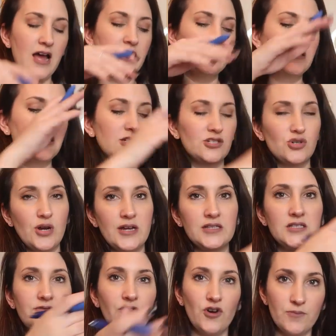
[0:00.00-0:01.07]
I
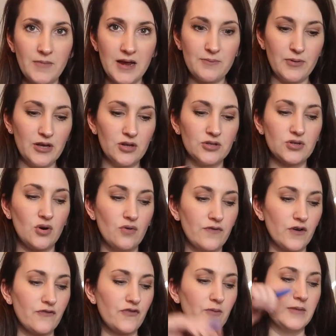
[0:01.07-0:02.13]
transferred my bills
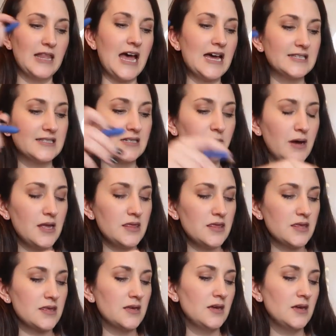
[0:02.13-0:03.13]
over from last month